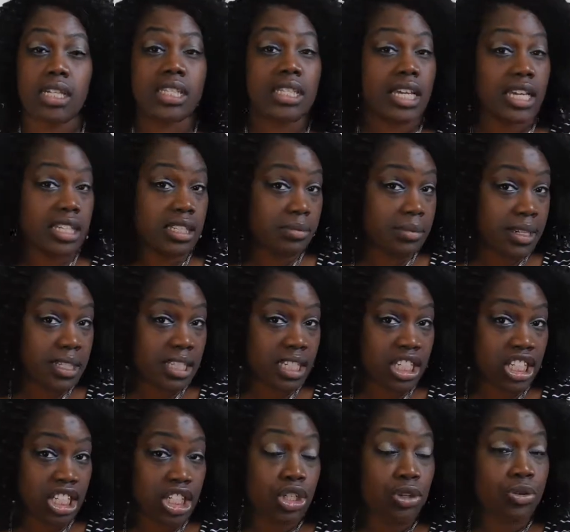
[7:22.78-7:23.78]
text
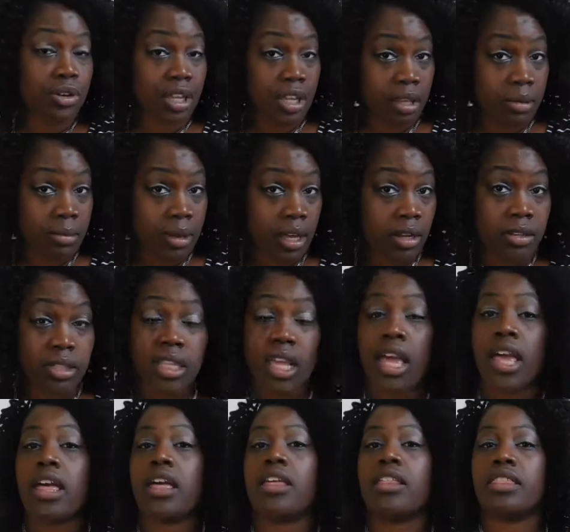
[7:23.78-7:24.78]
messages or emails,
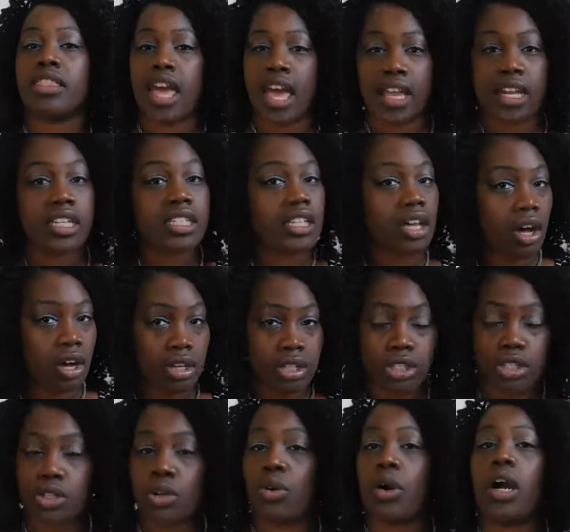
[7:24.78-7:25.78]
that is
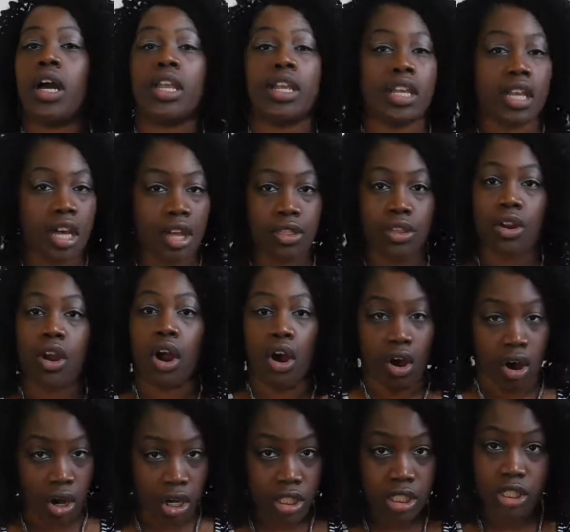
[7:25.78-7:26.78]
also another
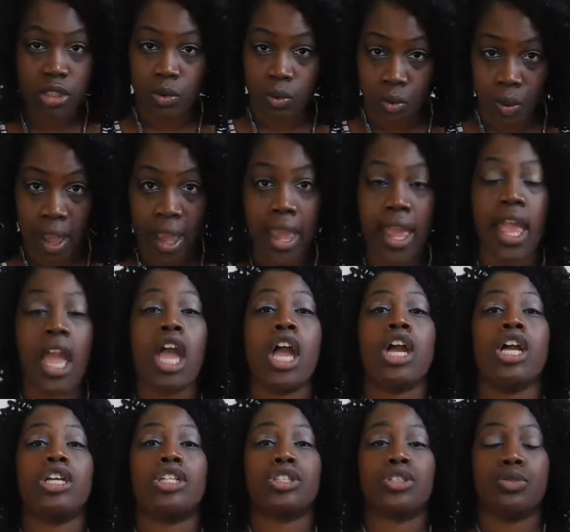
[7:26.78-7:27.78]
awesome way
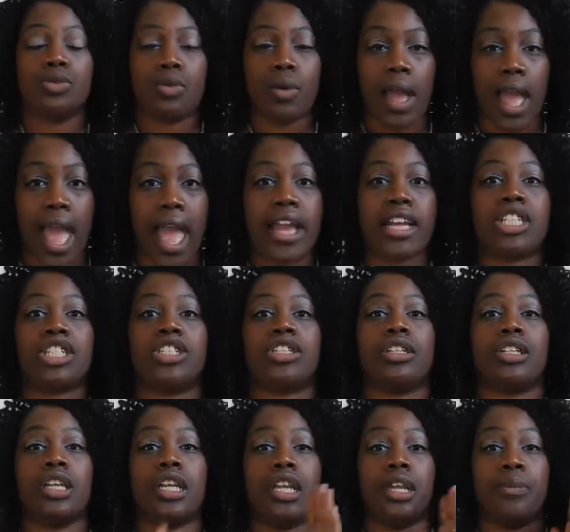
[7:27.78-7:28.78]
to
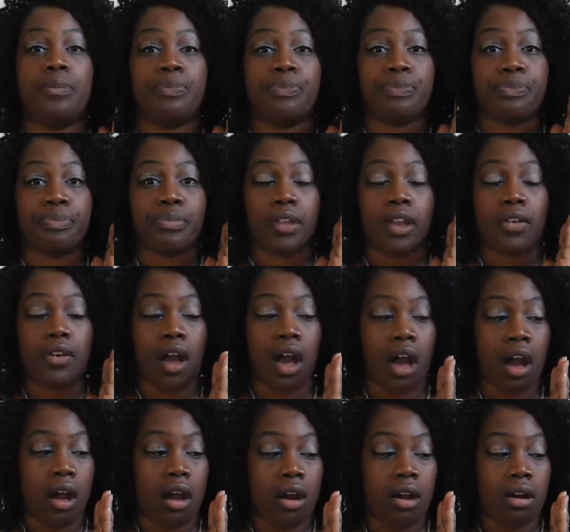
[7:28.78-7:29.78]
actually
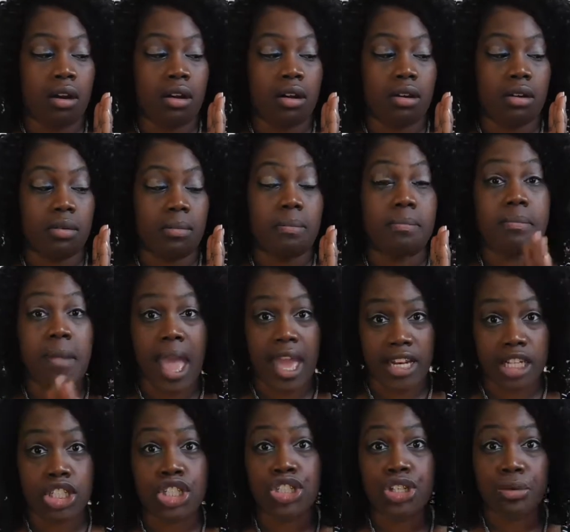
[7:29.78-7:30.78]

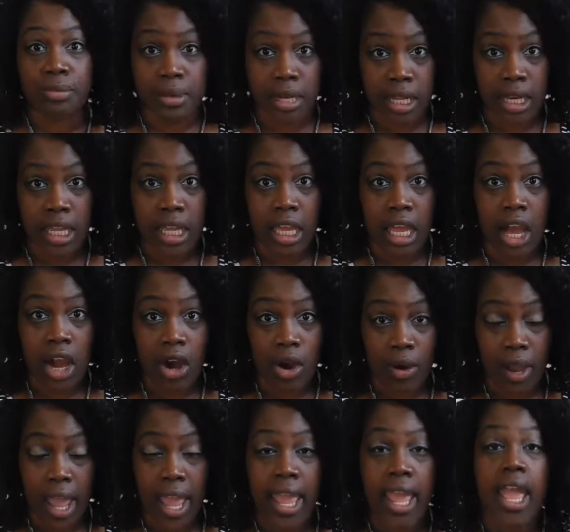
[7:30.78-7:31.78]
manage your money,
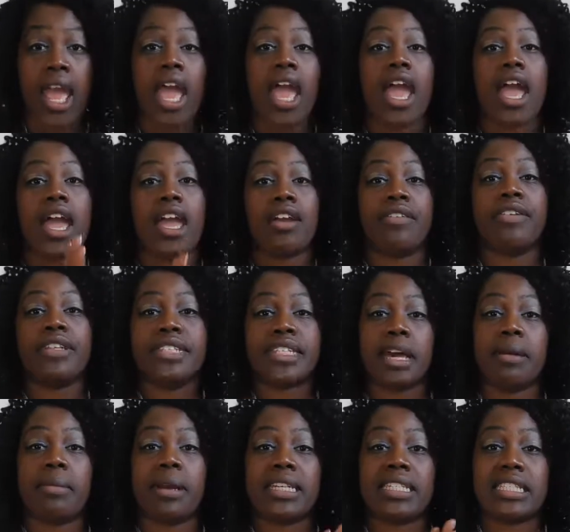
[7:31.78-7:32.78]
okay? Every
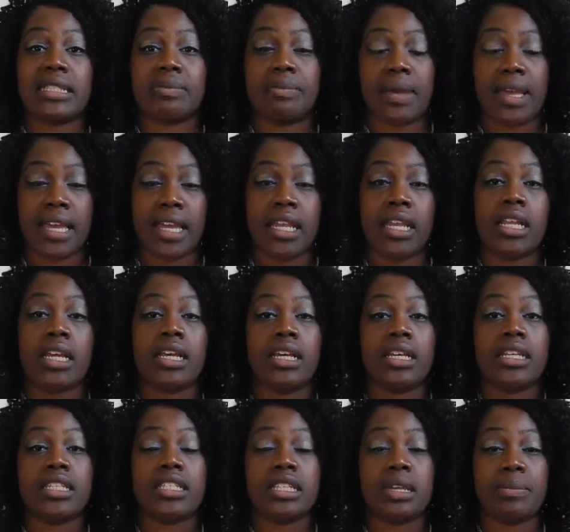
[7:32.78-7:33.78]
time I spend
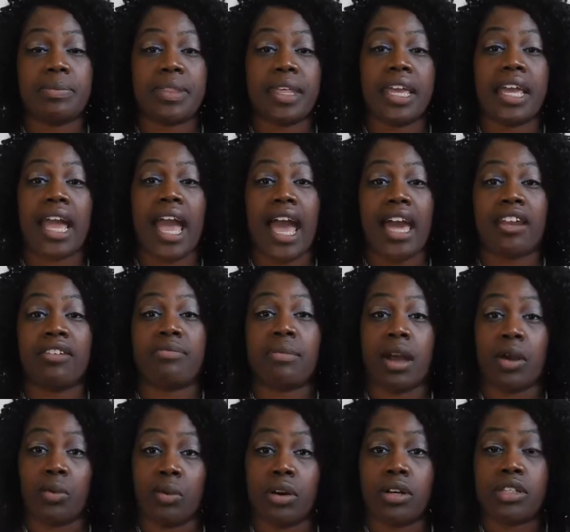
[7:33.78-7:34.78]
something out of
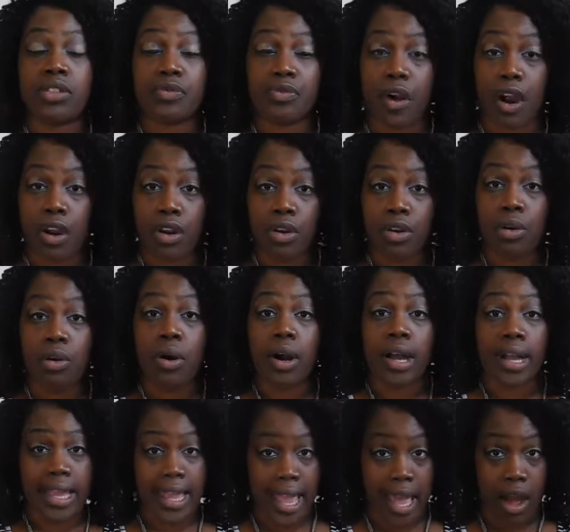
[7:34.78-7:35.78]
my Wells Fargo
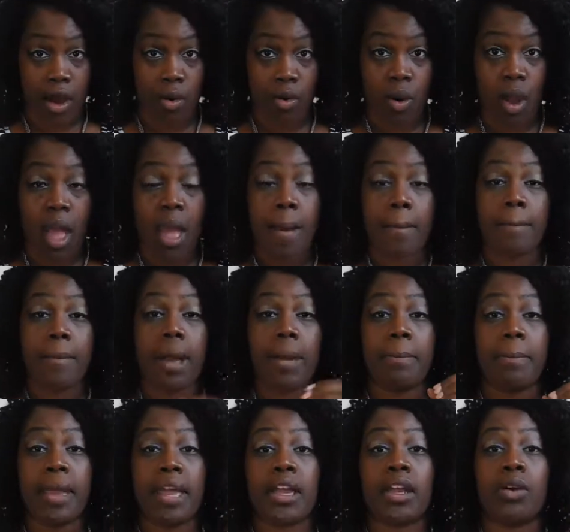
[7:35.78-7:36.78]
account, my
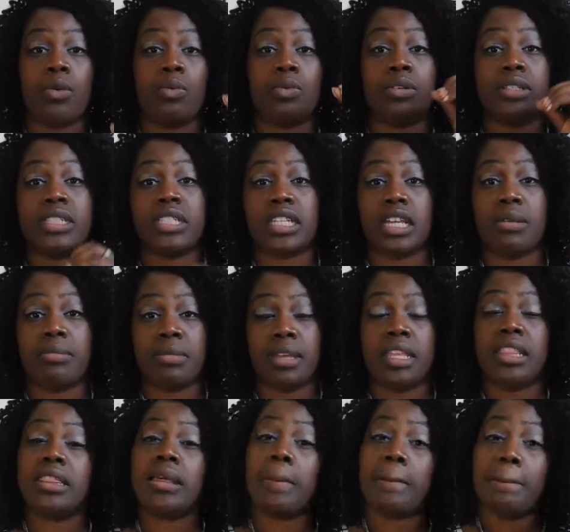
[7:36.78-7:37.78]
bank will send
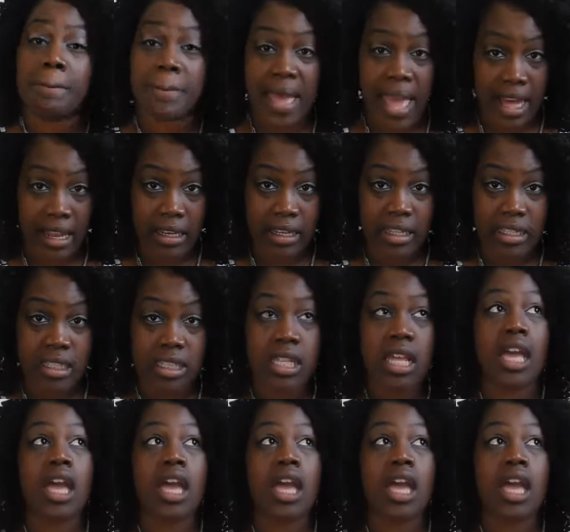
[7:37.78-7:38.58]
me the balance.